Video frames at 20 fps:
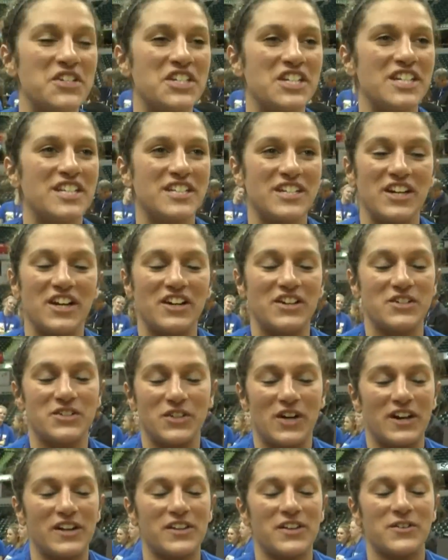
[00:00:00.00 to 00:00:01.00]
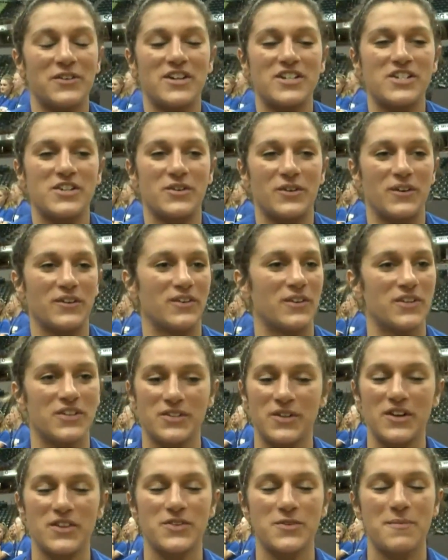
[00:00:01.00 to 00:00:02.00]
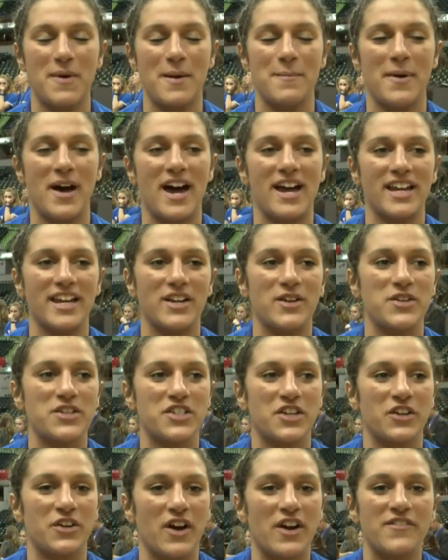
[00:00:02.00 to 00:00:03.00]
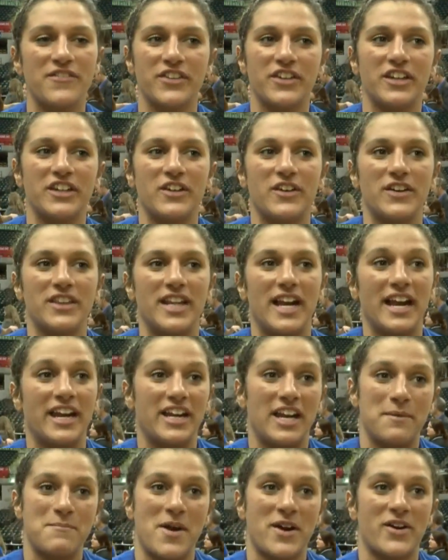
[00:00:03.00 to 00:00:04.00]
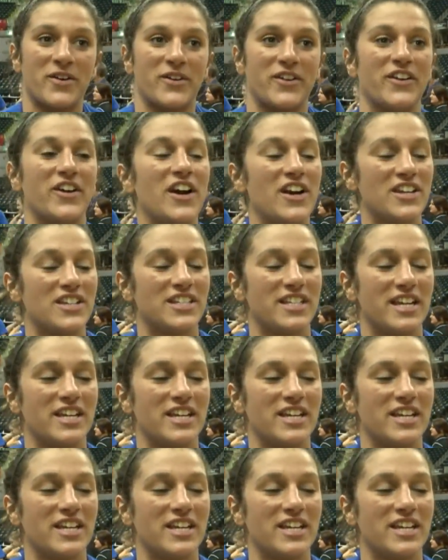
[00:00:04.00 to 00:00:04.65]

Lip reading: was just adrenaline rushing straight through my body. It was a great feeling knowing that I could end my career on a